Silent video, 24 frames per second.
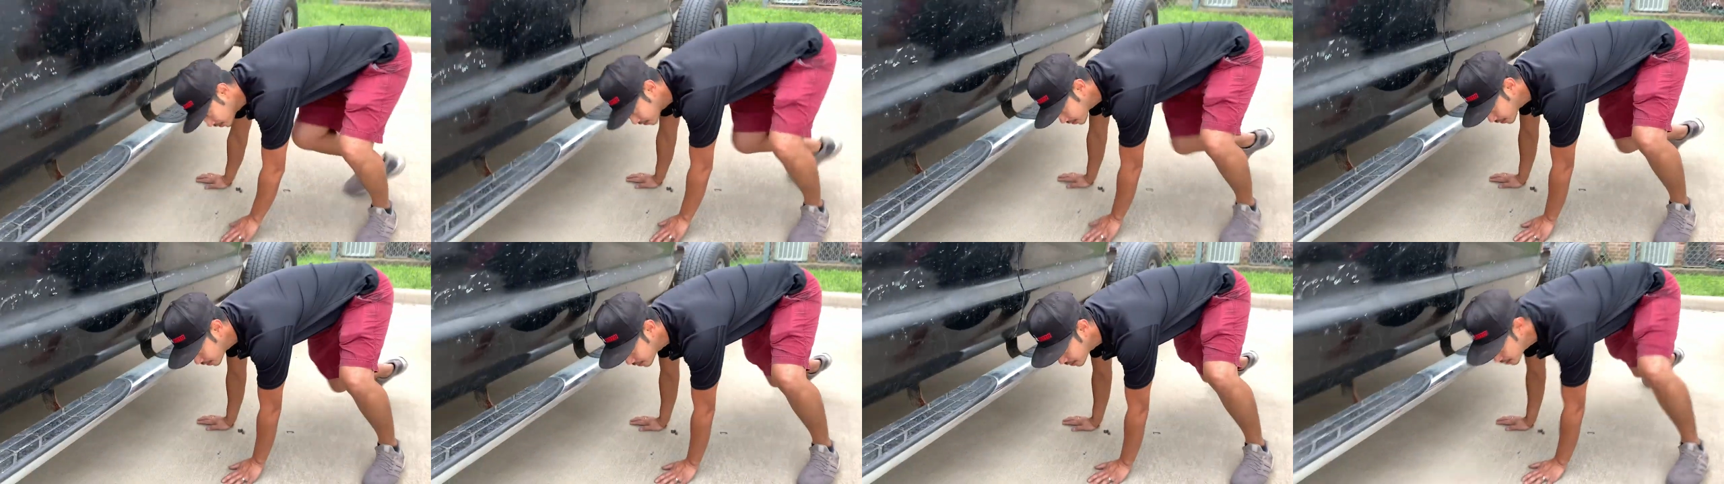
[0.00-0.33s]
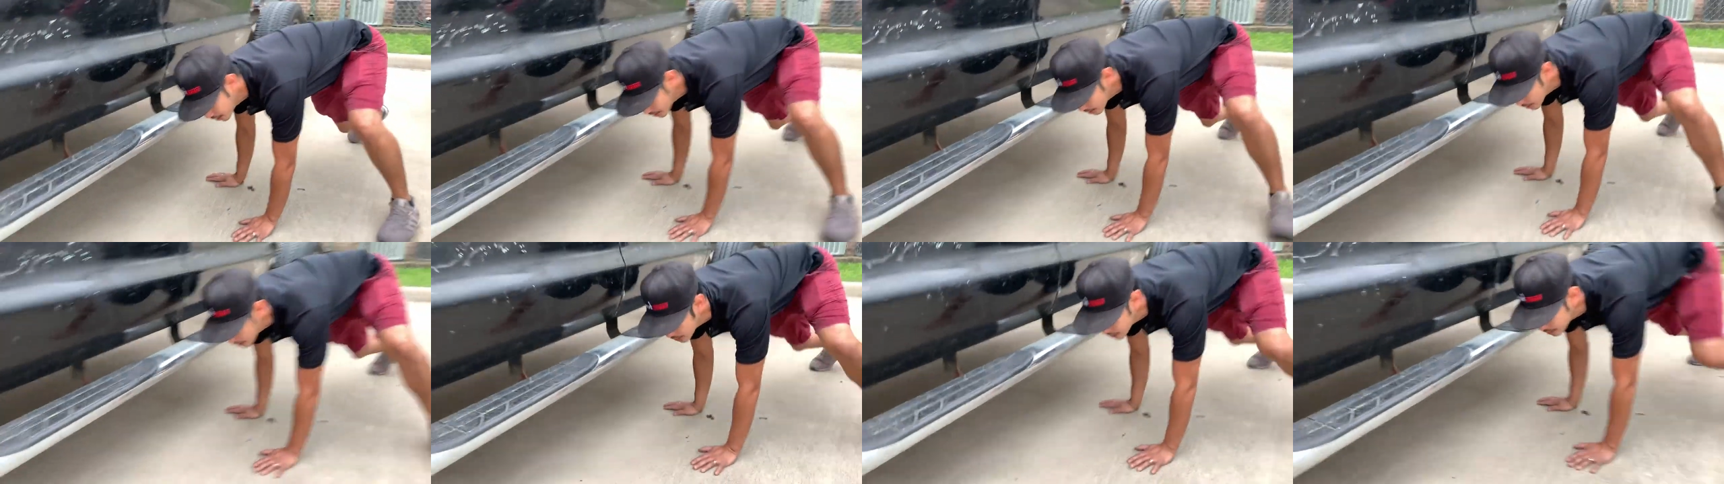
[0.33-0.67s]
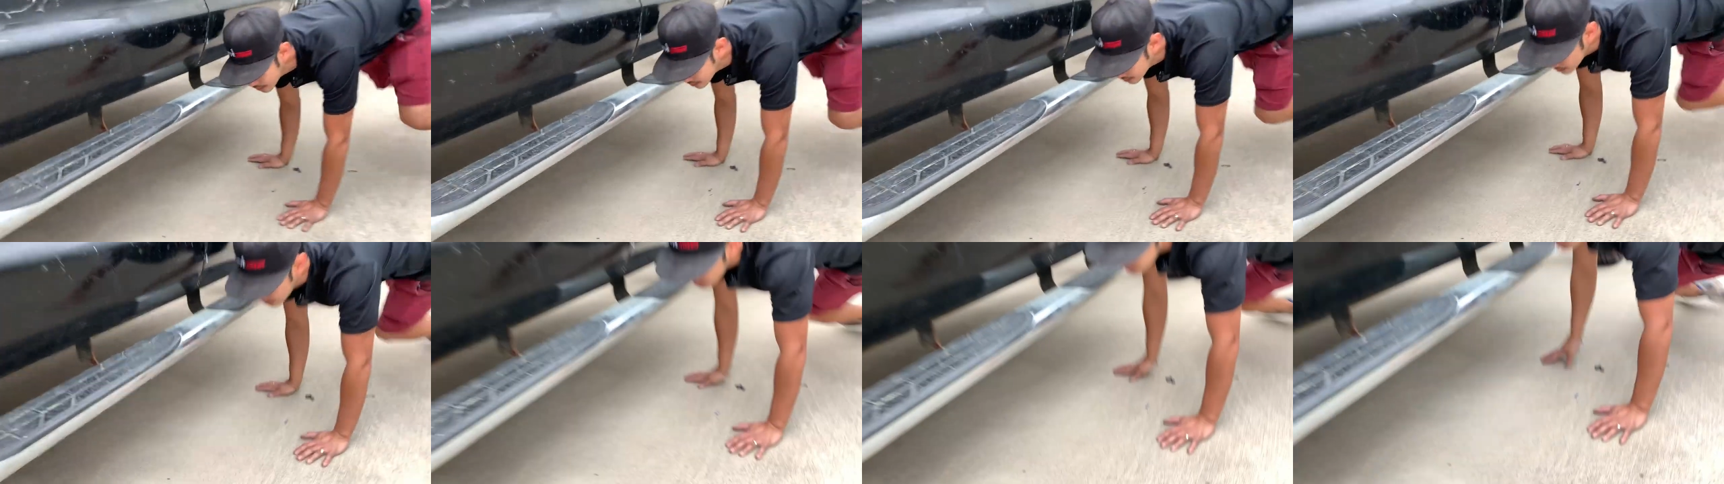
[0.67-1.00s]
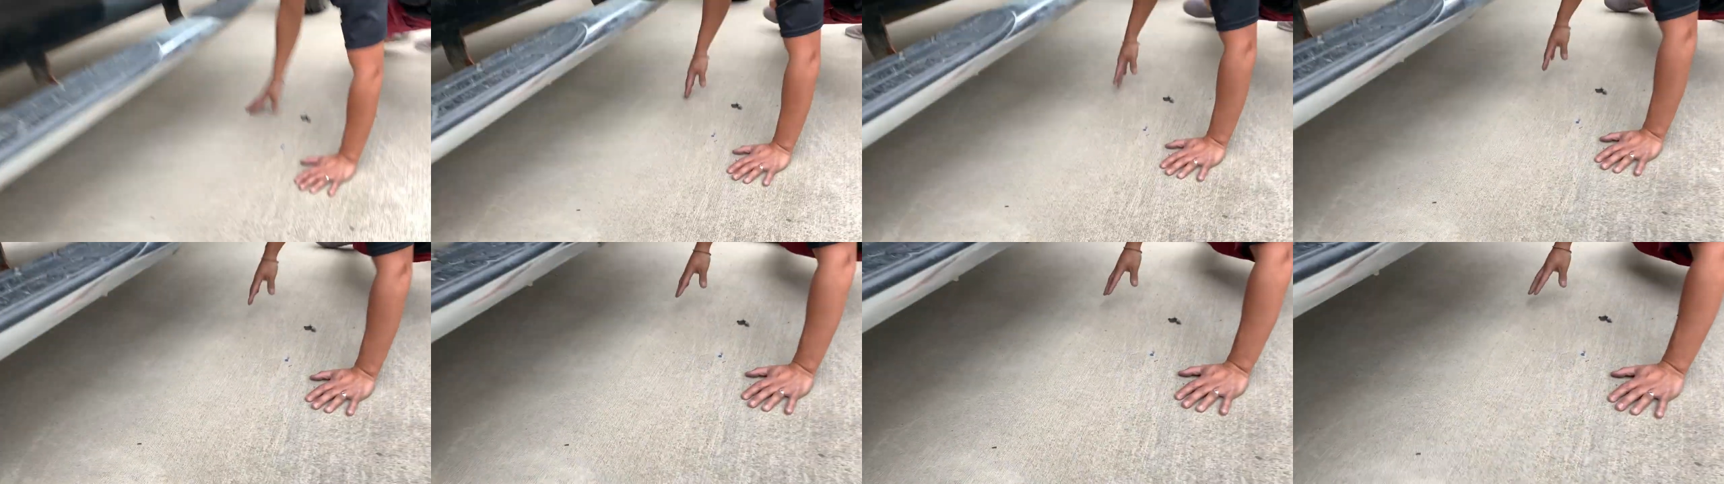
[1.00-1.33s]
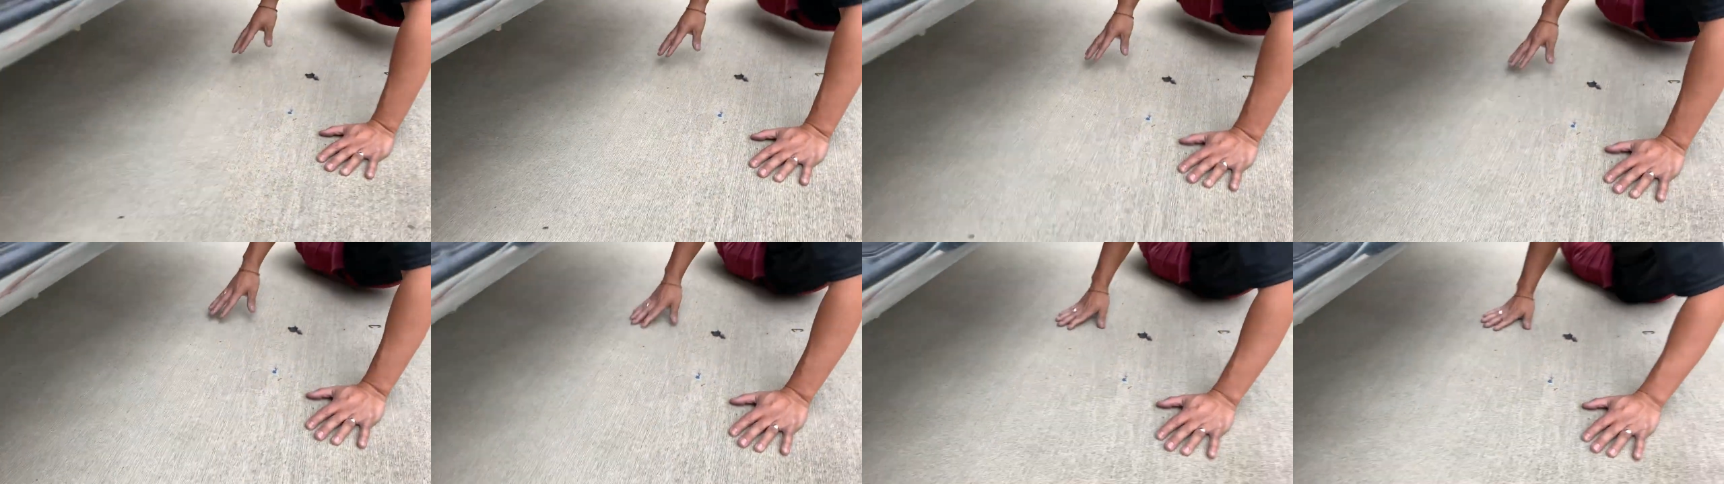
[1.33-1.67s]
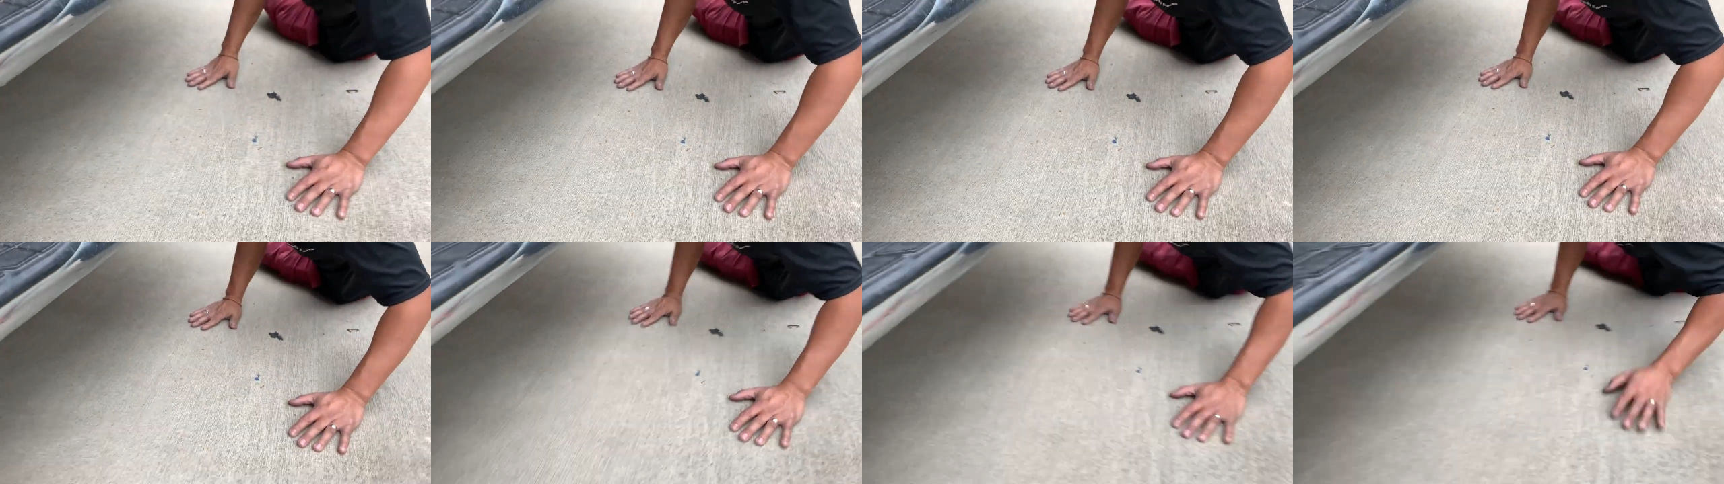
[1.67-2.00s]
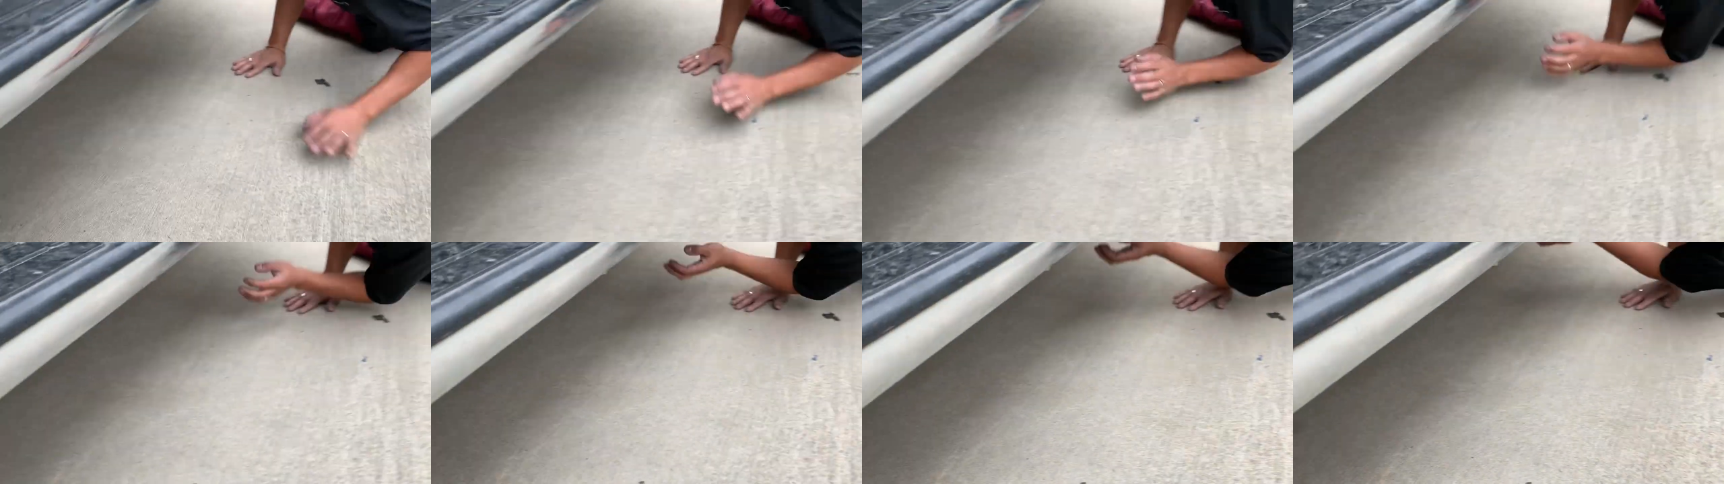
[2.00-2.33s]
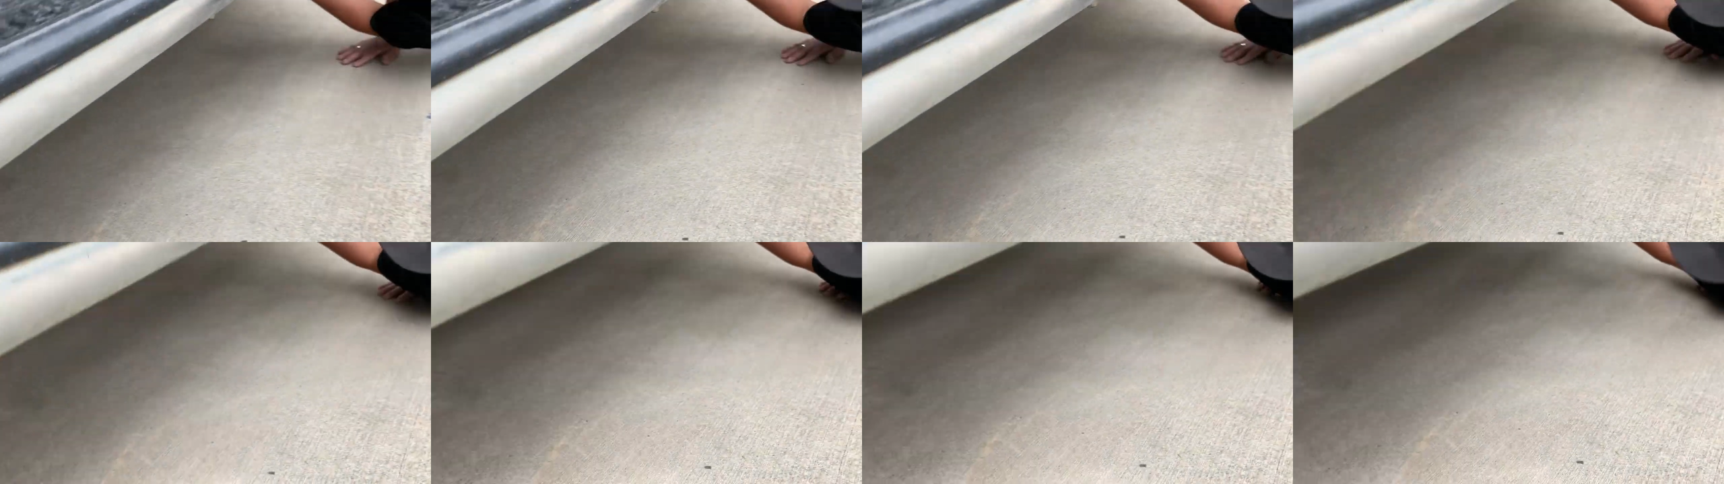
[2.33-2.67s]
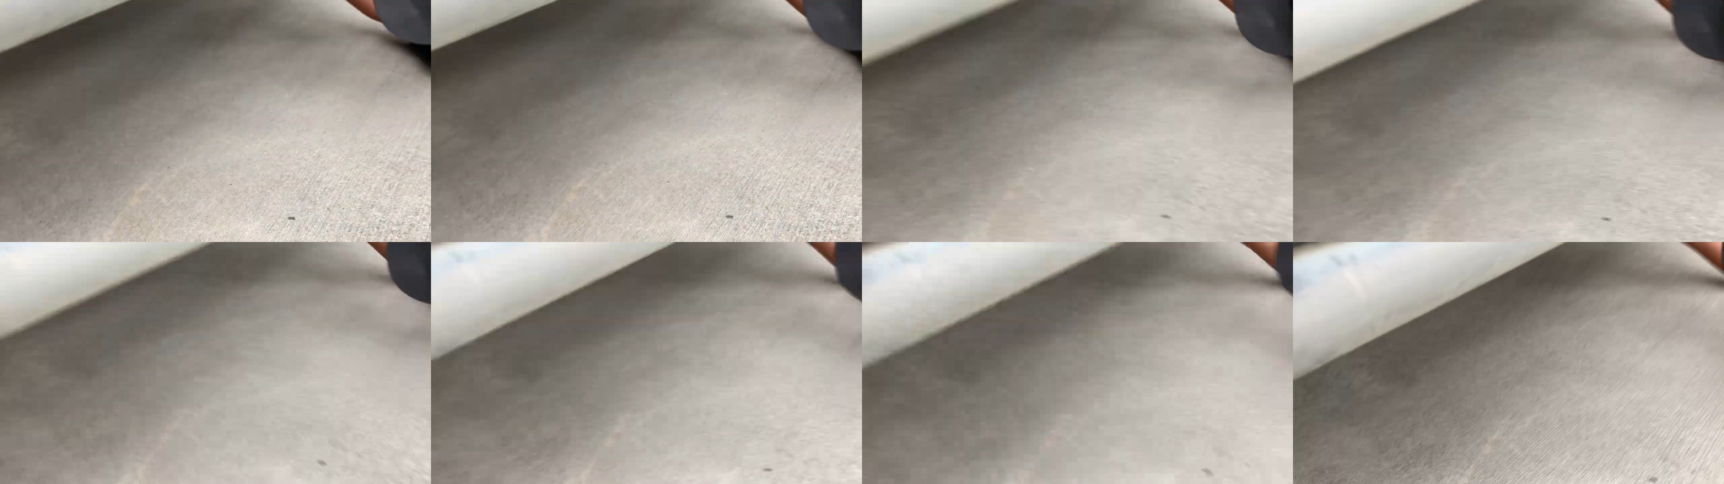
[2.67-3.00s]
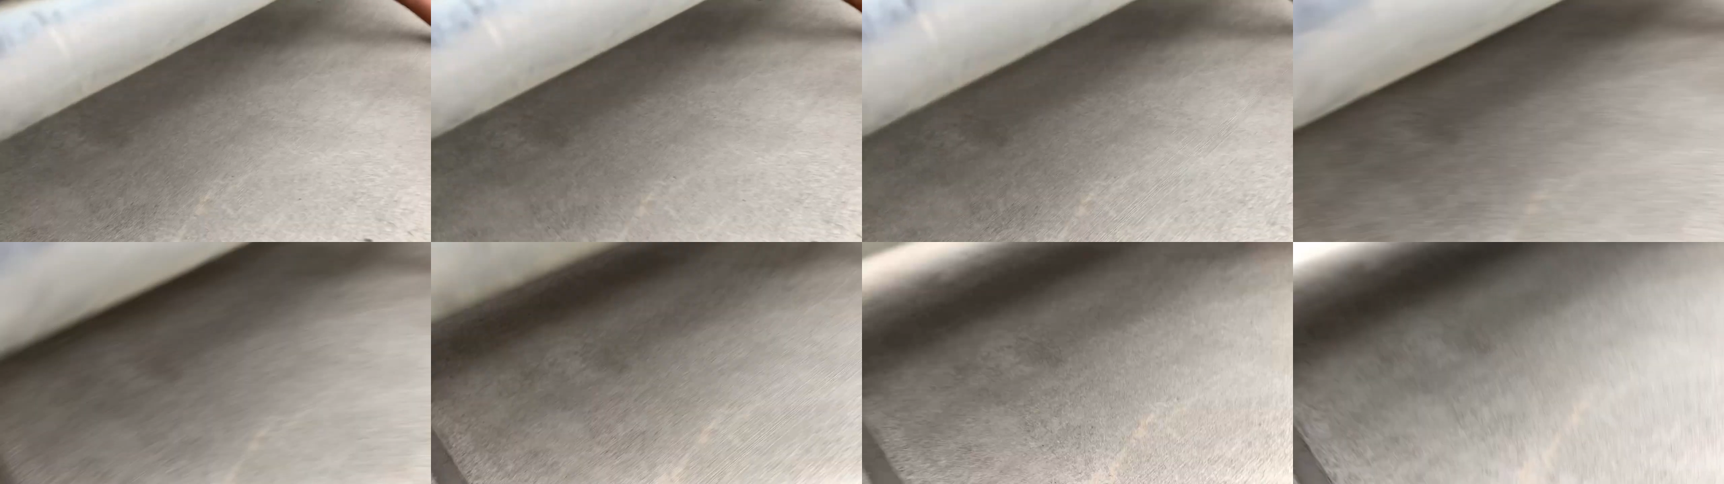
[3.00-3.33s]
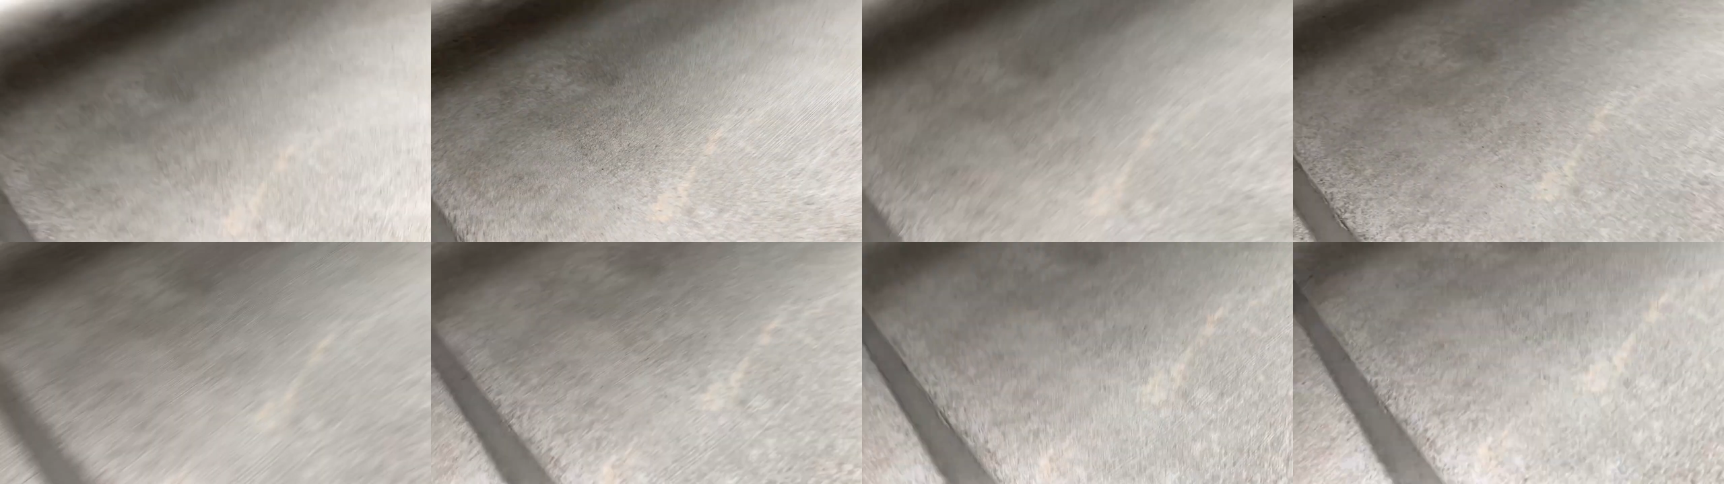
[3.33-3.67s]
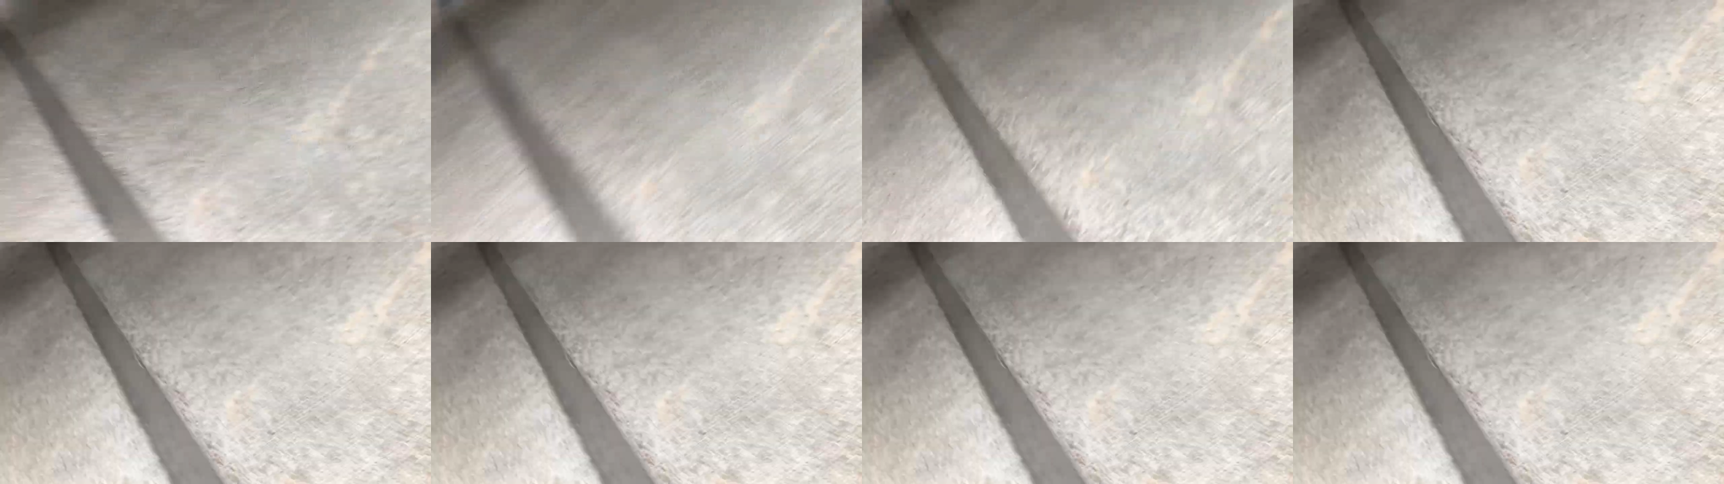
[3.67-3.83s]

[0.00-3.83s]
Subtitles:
(no speaker visible)